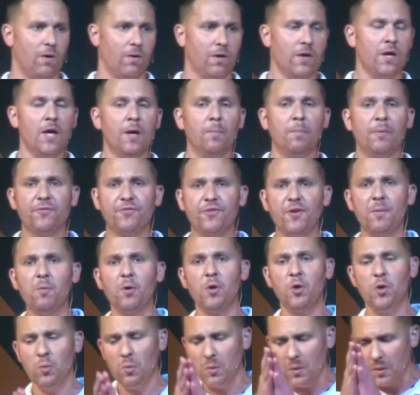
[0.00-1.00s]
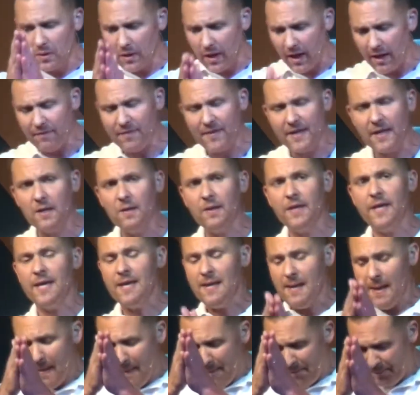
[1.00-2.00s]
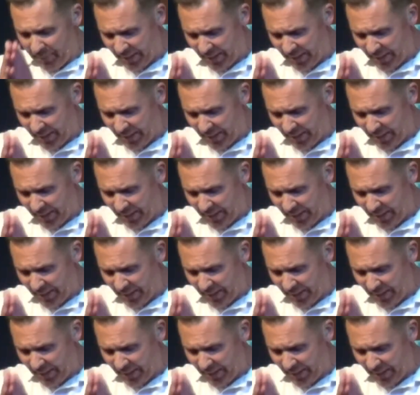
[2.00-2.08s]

all, but someone who lovingly,